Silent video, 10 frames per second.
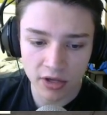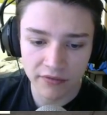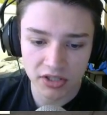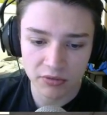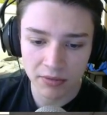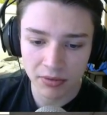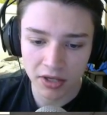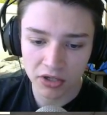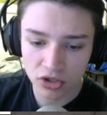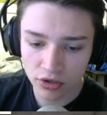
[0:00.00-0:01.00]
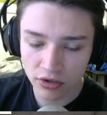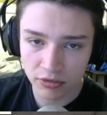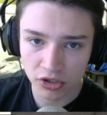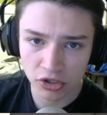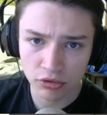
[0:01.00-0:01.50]
Obviously, when they played each other, that
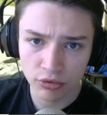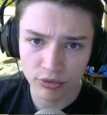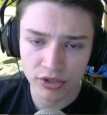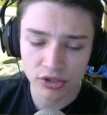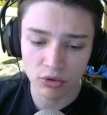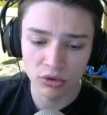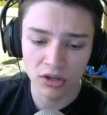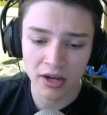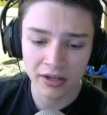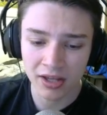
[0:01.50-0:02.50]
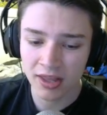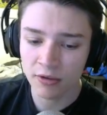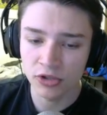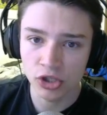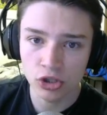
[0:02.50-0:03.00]
was a 2-3 scoreline. Like, that
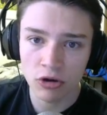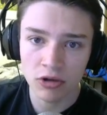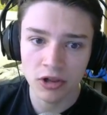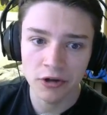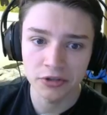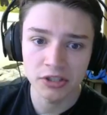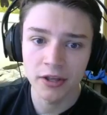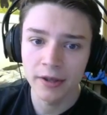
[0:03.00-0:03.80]
was so close.